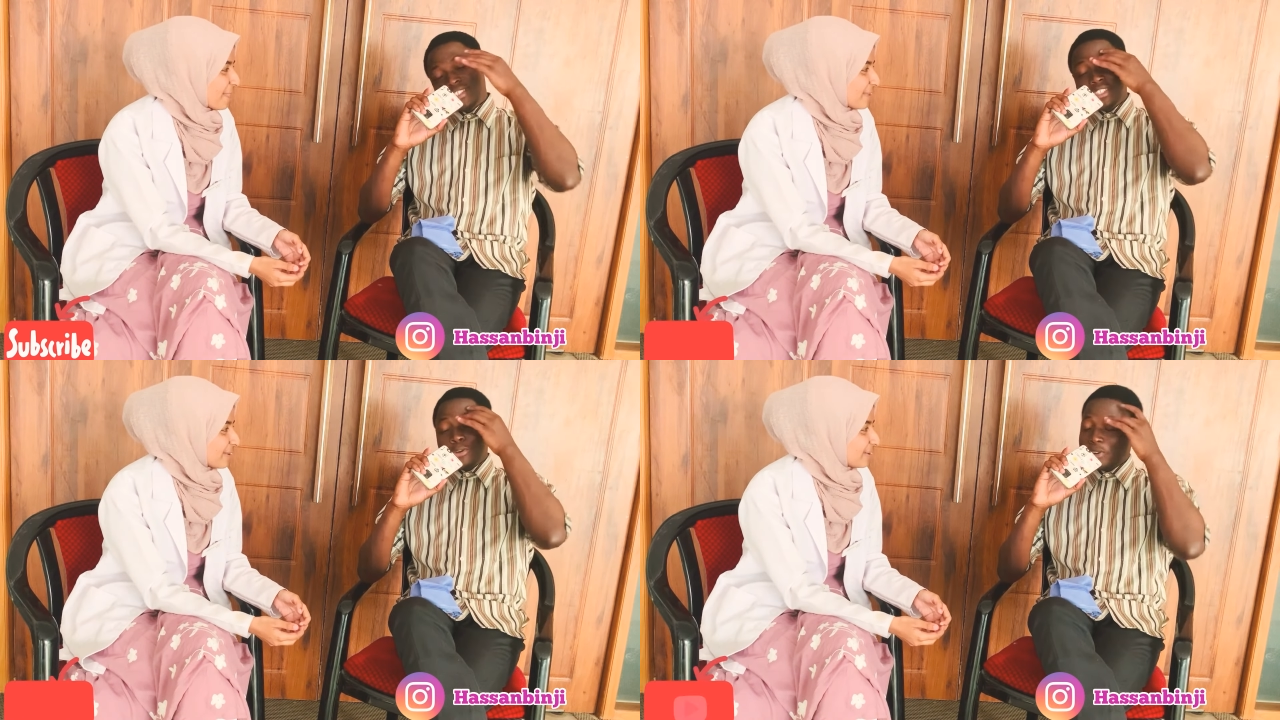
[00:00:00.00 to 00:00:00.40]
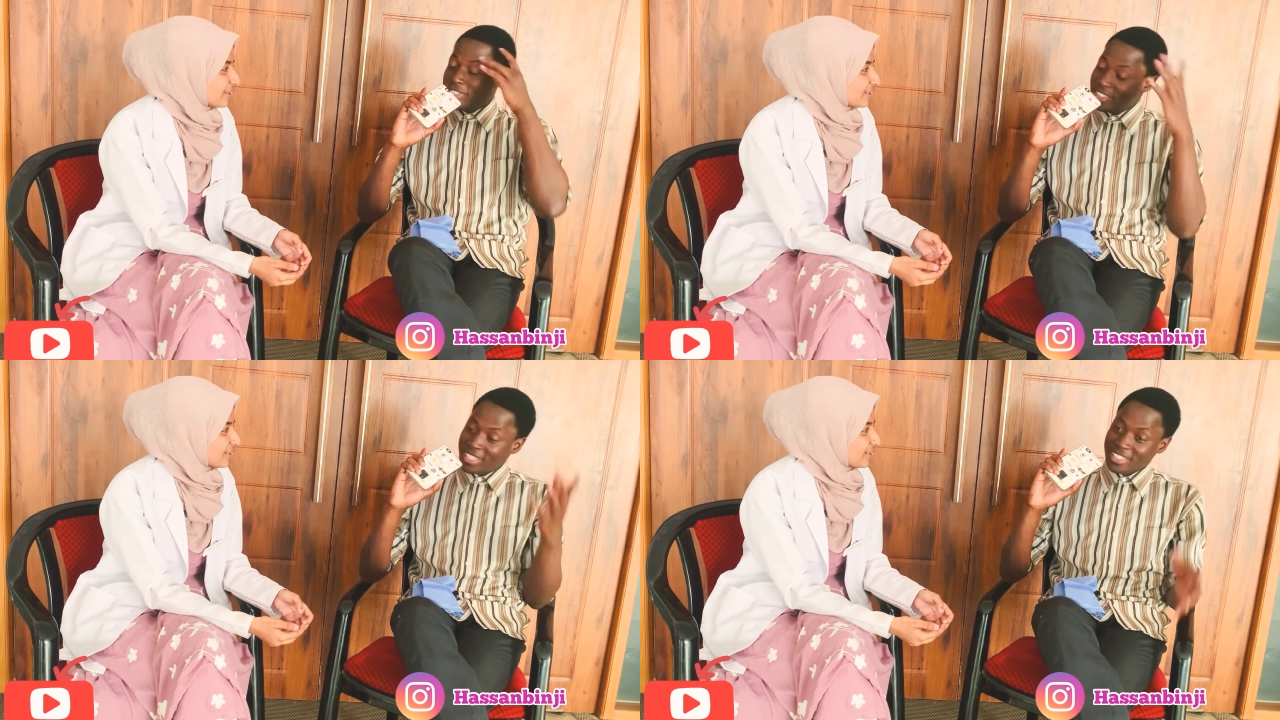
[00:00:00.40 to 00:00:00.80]

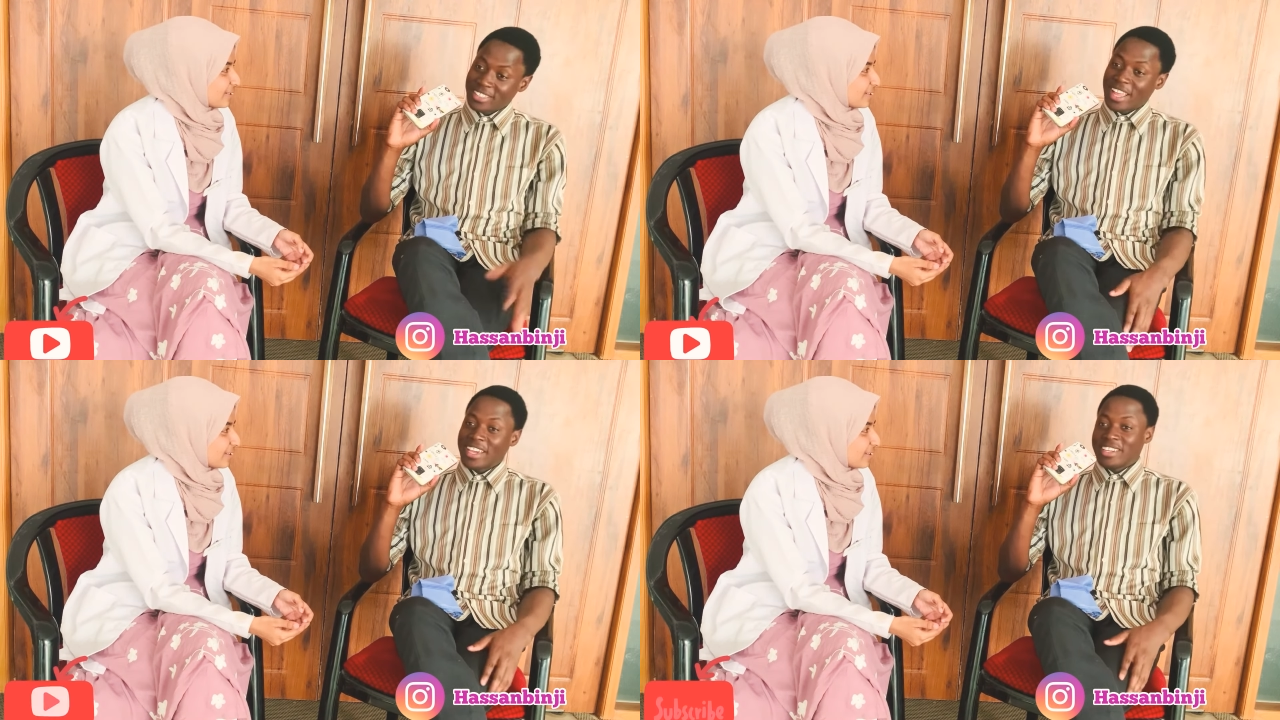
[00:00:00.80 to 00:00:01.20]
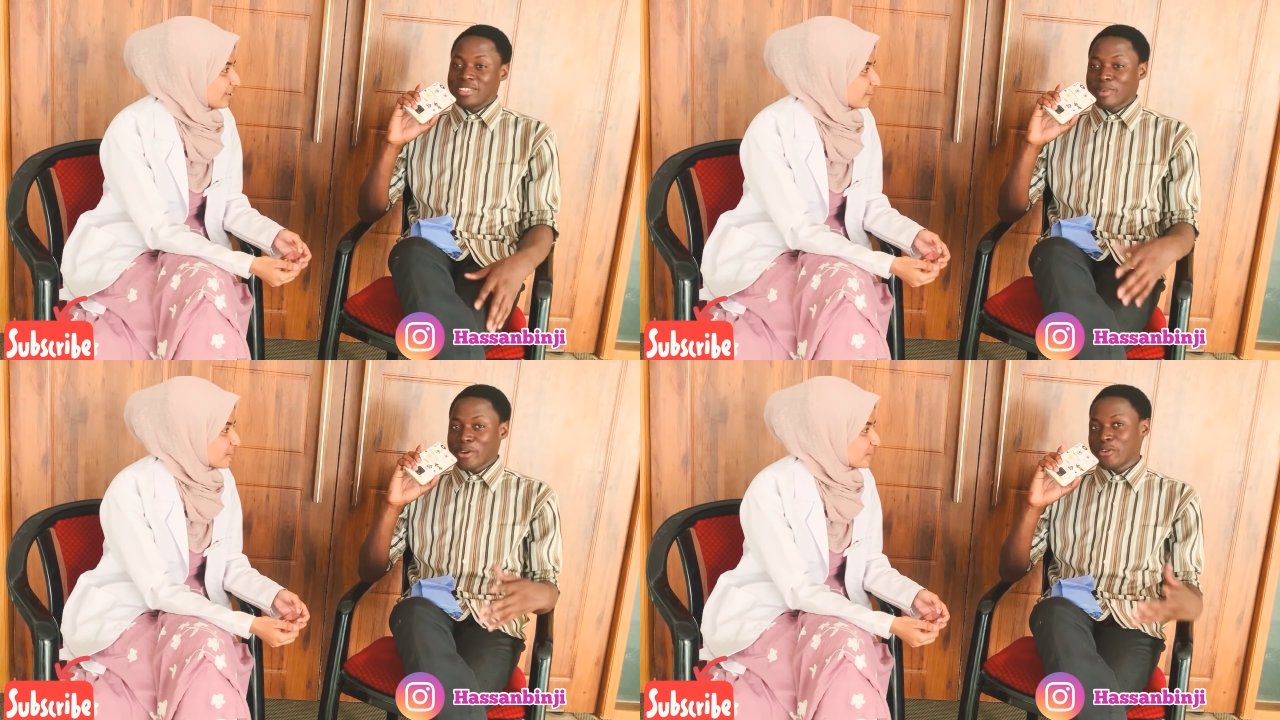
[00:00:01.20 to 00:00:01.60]
coincidence. Like, it
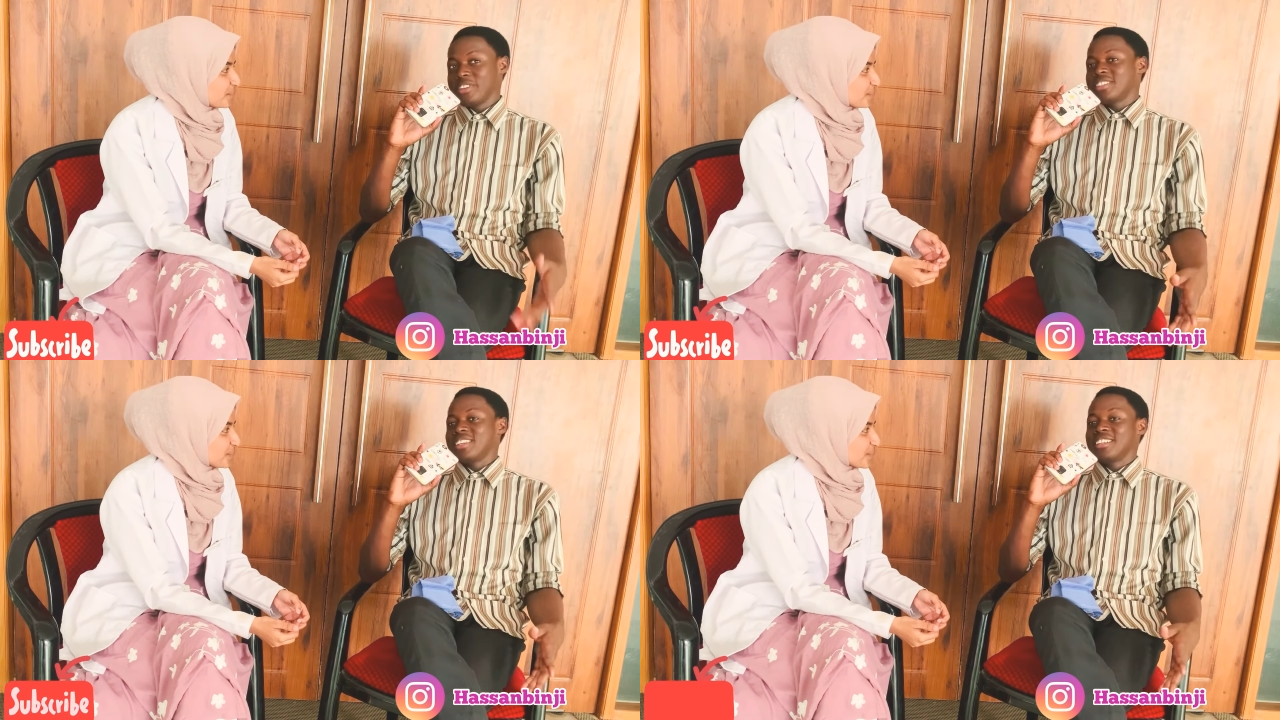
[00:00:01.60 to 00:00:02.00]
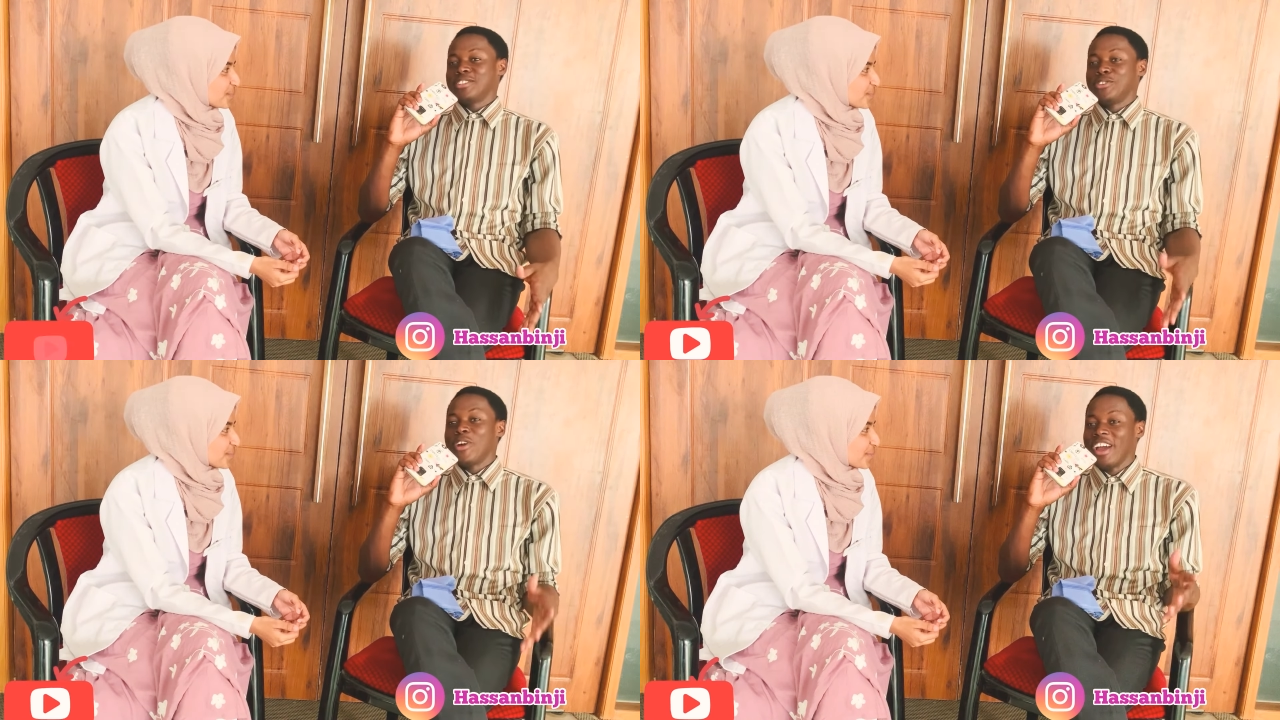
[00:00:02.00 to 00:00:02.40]
is by
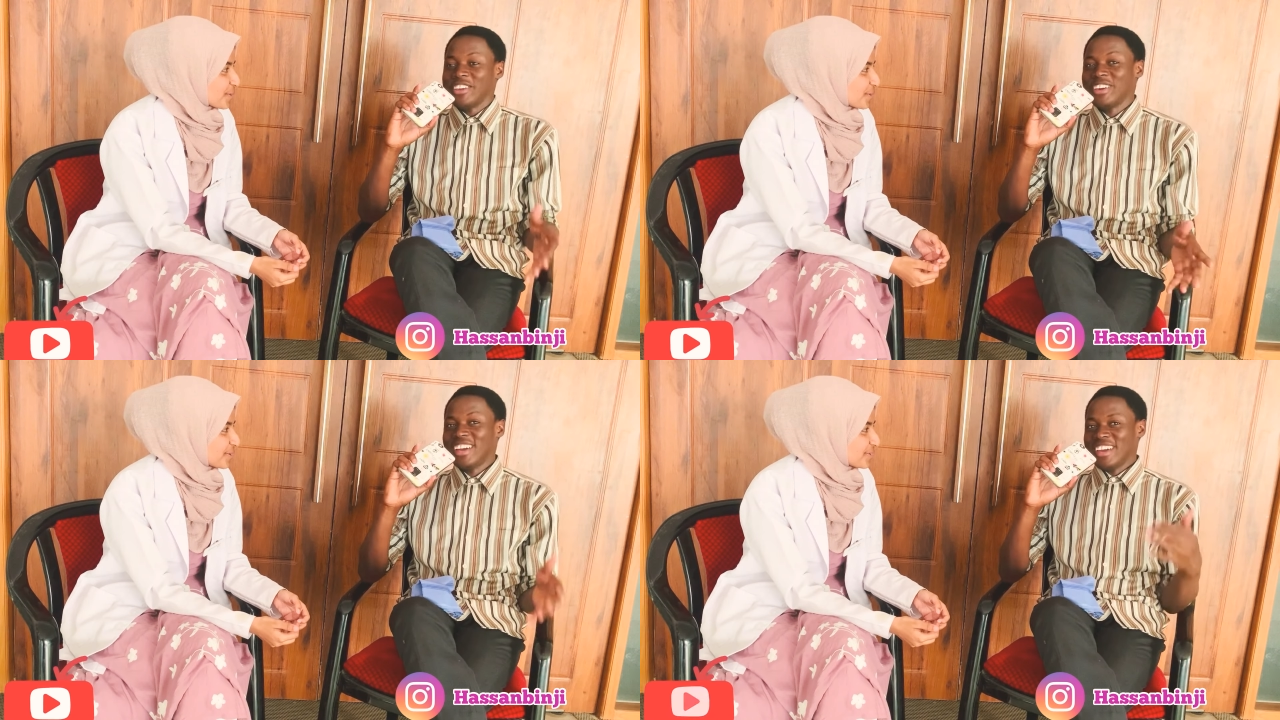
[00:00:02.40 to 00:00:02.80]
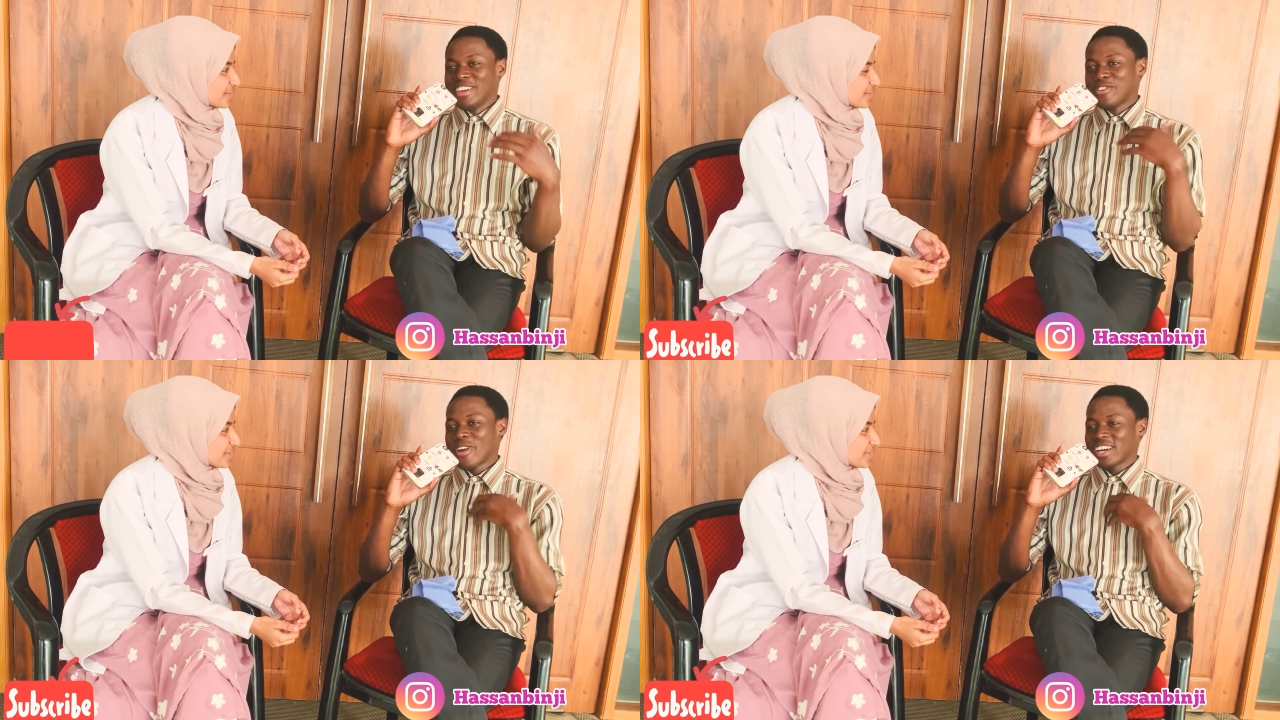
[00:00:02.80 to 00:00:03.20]
coincidence
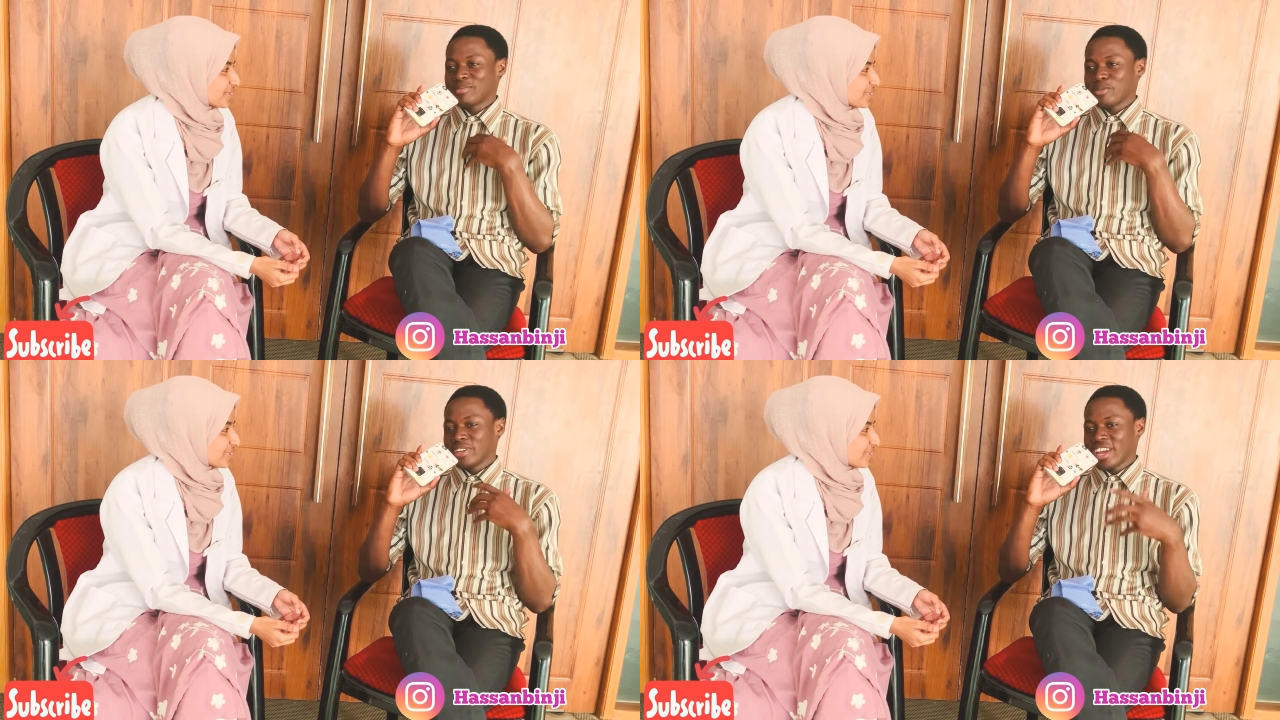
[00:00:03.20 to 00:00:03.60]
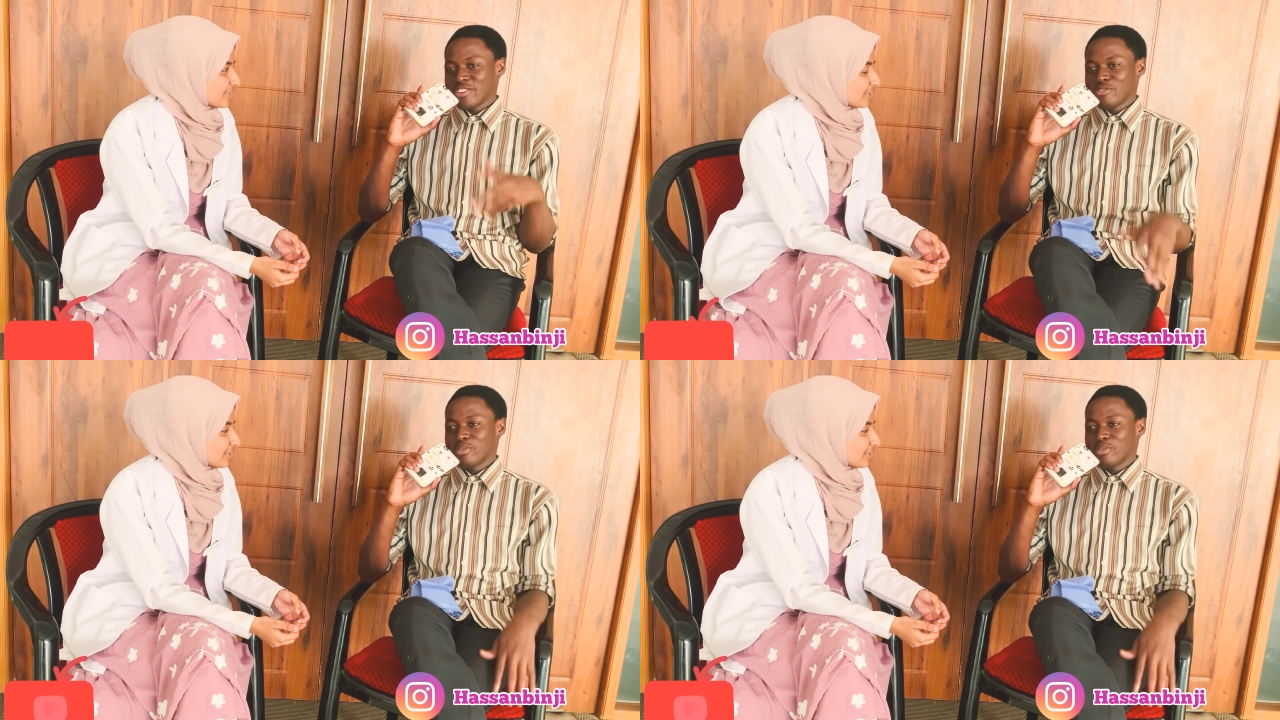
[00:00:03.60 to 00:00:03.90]
you asked me what I knew.